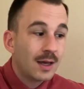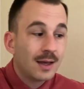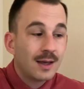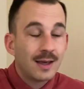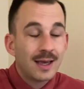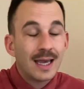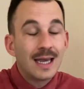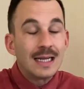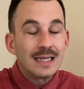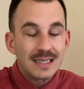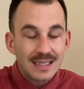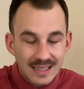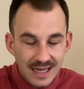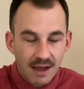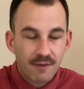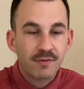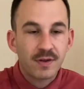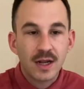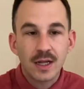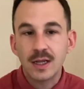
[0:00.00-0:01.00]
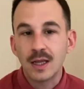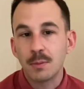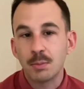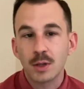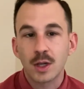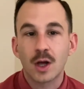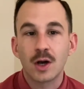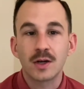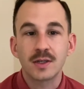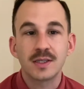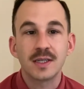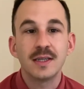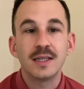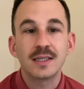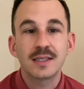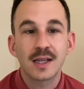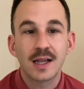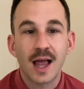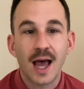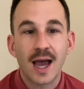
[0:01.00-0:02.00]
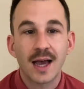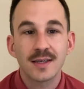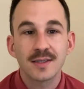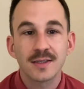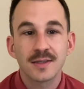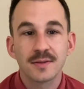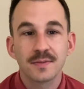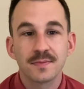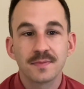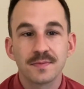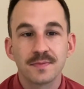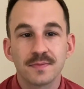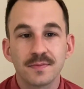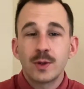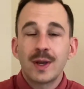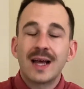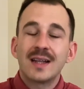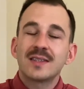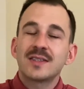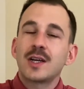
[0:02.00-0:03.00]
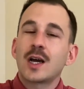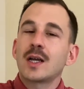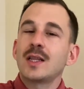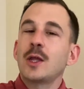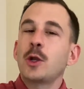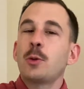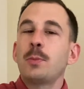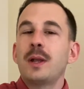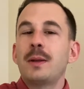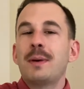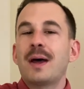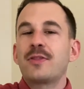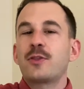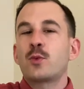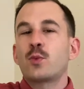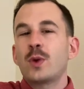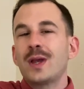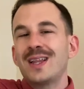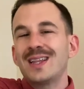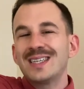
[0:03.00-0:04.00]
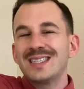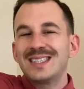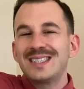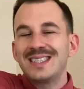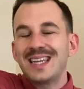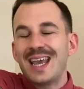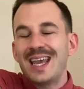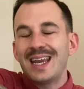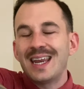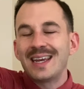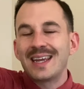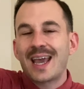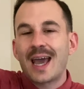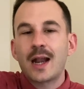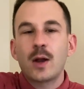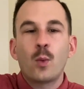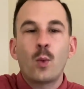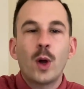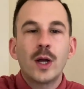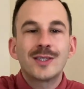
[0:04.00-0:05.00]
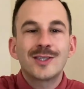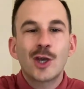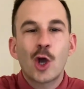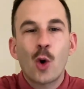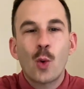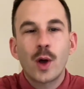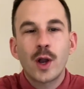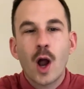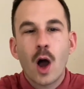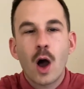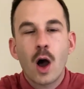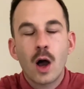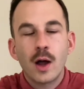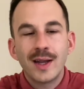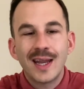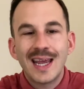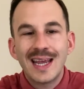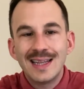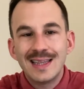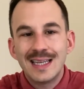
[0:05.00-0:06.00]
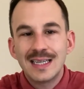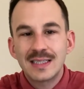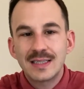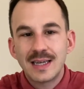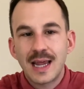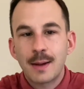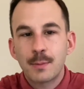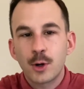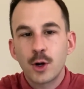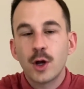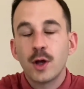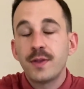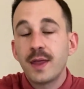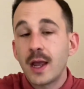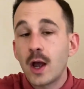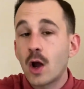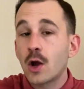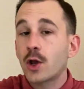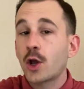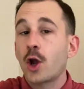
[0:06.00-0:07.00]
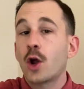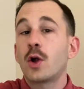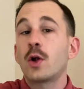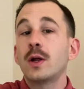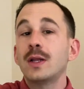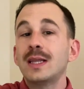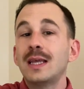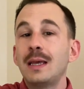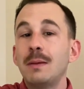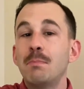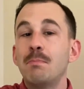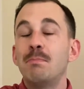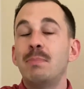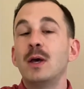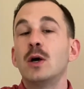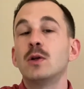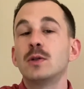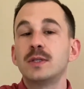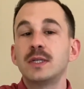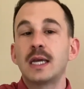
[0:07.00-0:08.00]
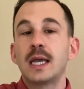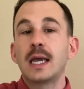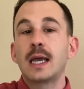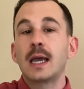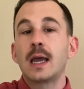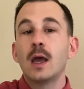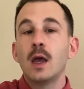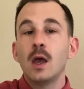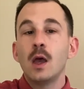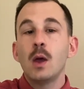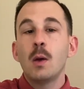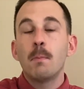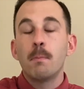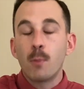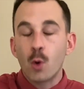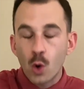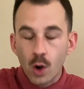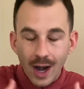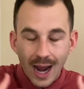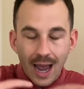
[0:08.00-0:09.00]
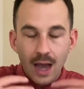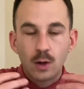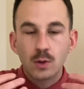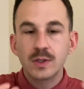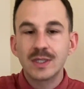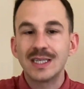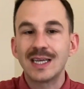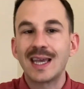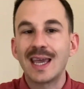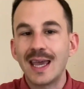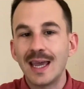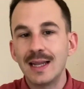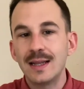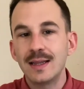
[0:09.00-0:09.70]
it definitely belongs in this class. Now let's talk a little bit about the real estate and kind of what's going on in this neighborhood. They are currently building more housing in